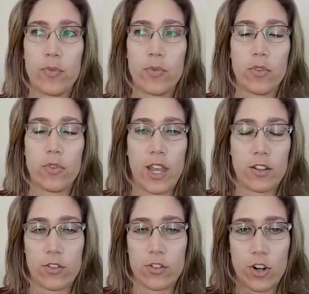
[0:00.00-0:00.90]

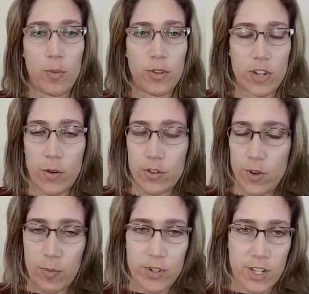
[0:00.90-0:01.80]
landlords are almost always
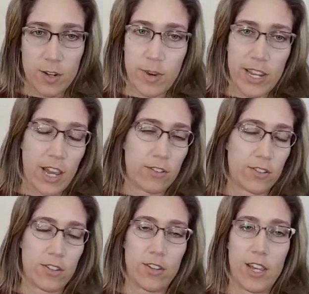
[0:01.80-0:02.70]
represented by
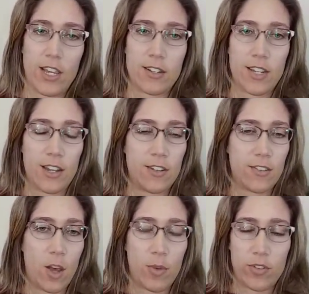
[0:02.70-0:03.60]
counsel, and tenants
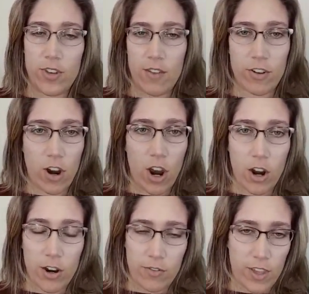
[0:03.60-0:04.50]
almost never
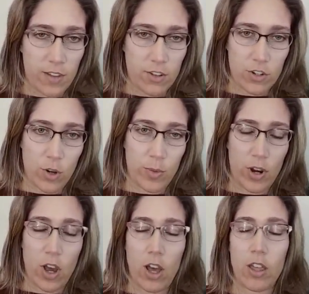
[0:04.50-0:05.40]
are if they even show up at
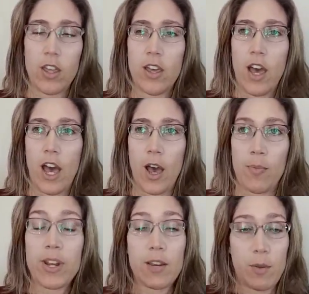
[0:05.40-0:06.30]
all.
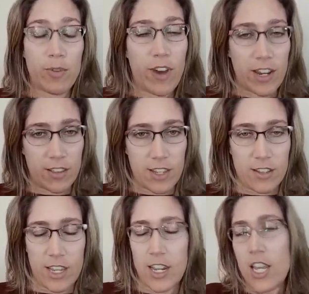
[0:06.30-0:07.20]
But anyway, providing
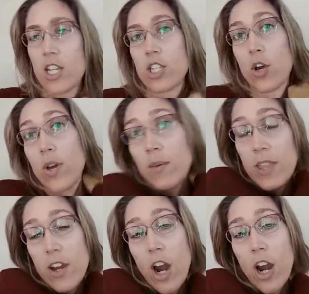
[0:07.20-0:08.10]
legal aid. So
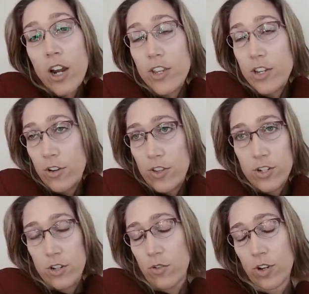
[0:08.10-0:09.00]
anyway, there's
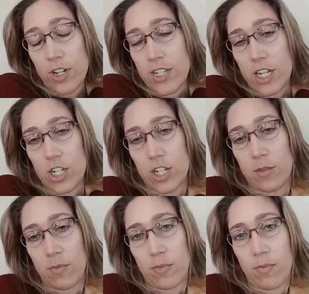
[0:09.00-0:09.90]
an organization
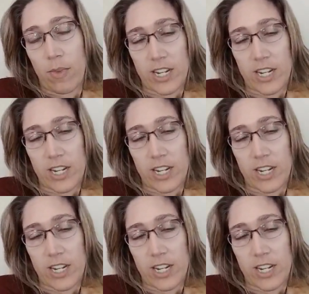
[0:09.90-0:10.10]
in my